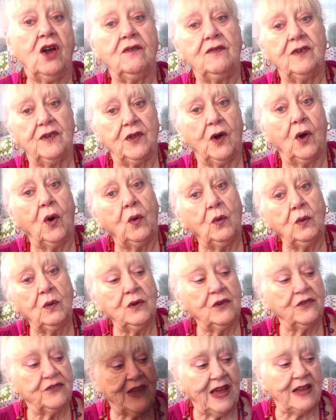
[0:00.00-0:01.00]
for the whole
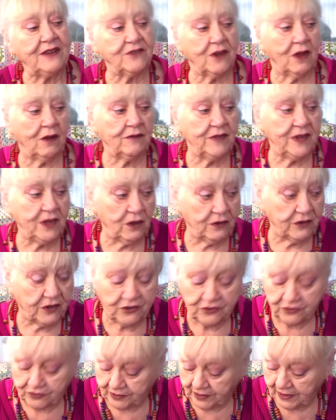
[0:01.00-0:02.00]
set of the
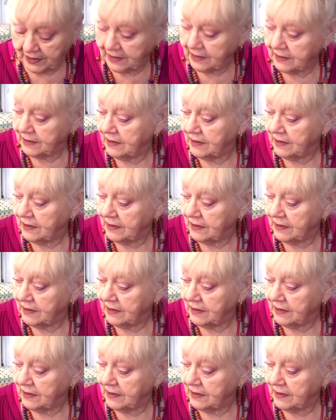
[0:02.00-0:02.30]
others, yeah,